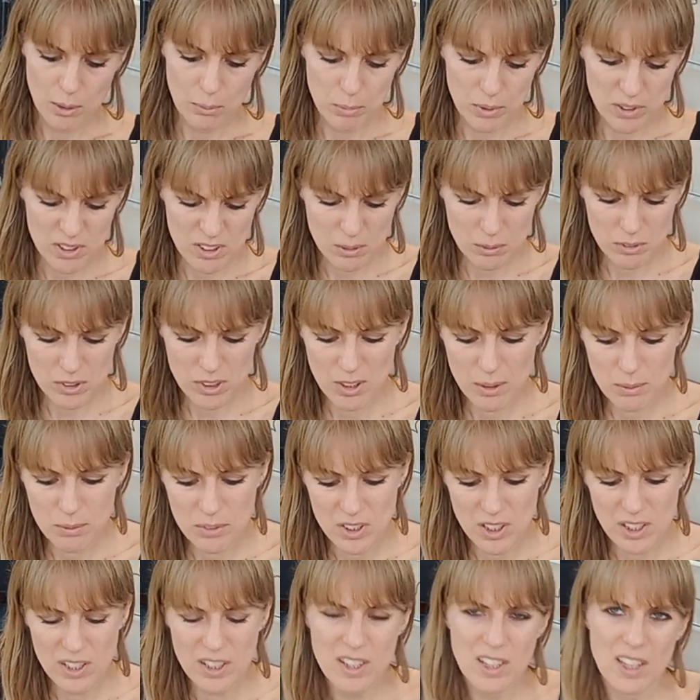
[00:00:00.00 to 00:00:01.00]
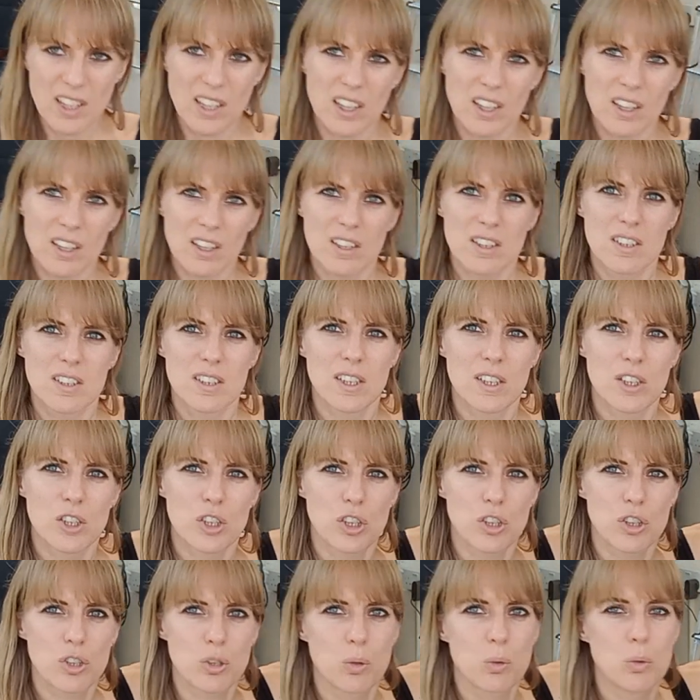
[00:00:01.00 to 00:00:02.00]
But sometimes I think
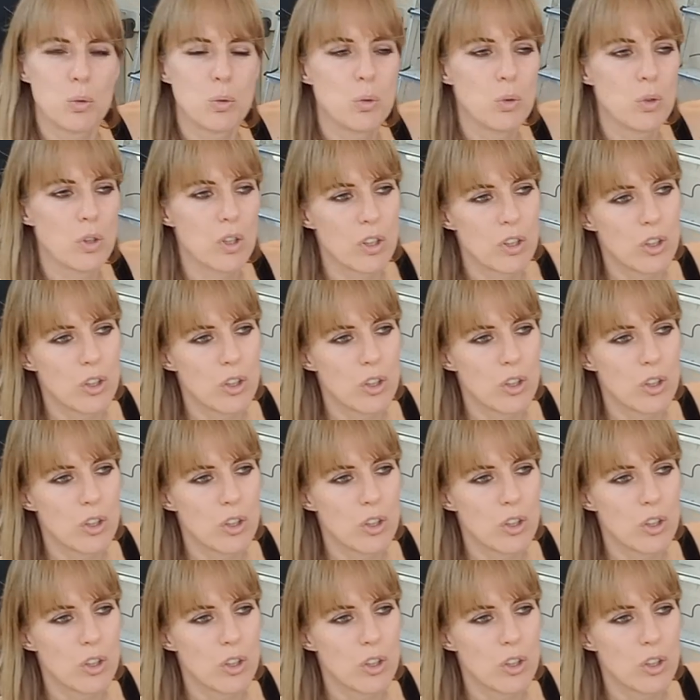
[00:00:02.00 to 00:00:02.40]
digital